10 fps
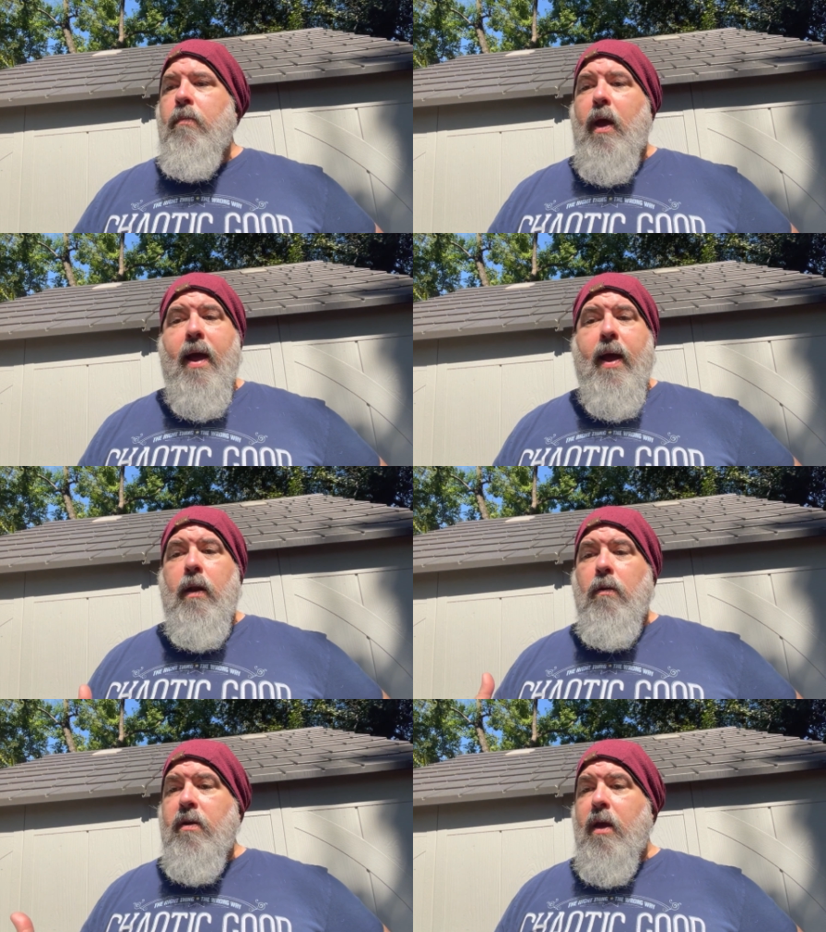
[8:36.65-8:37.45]

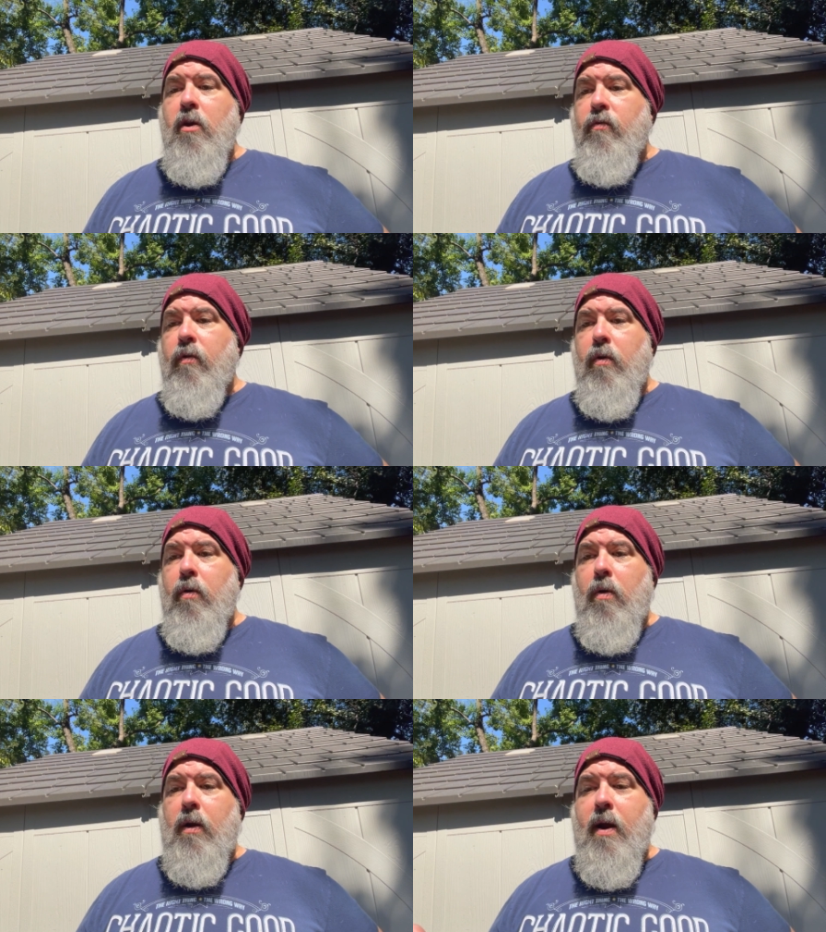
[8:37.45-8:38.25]
And looking
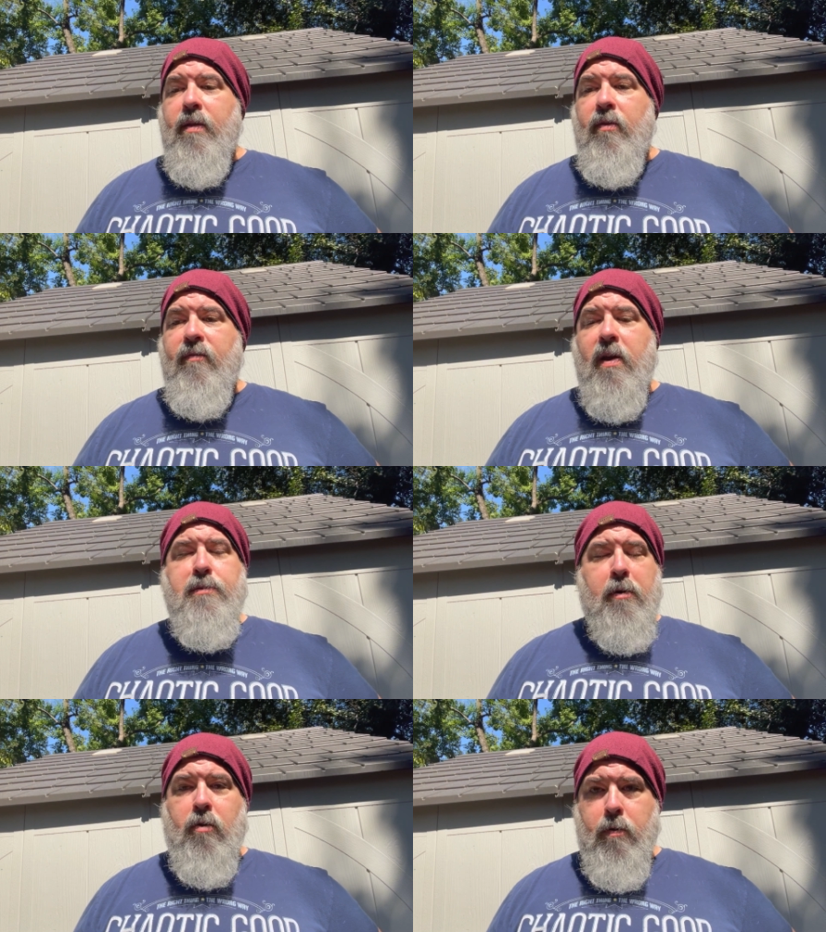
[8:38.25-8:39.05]
over a lot of the
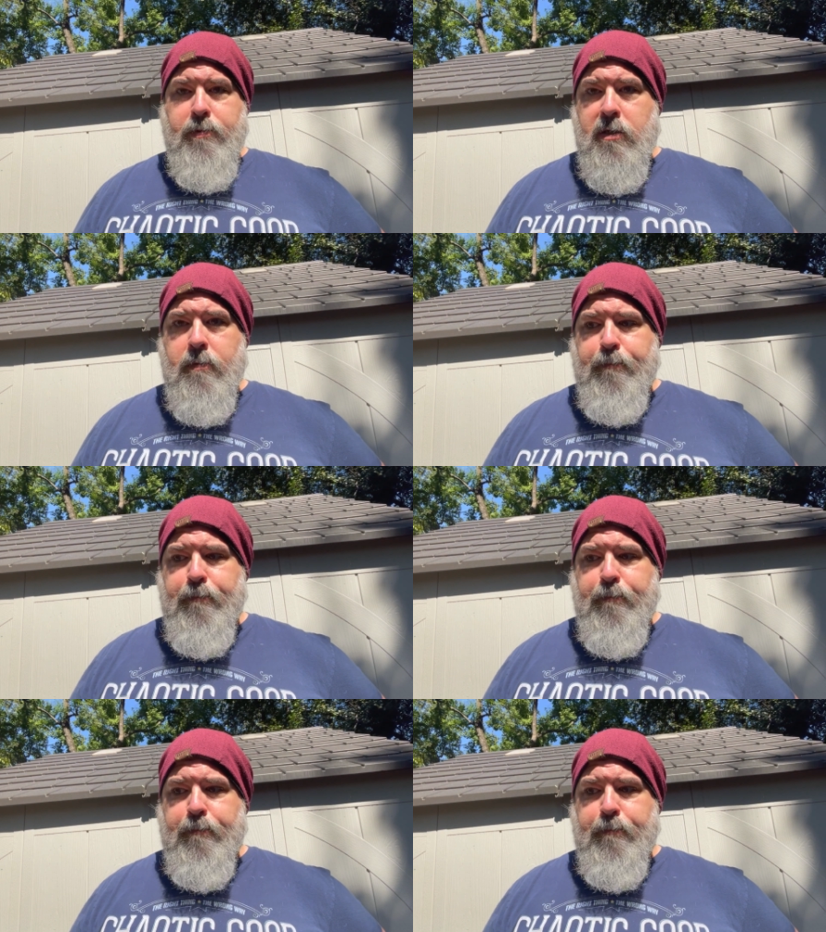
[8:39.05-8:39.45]
Facebook groups,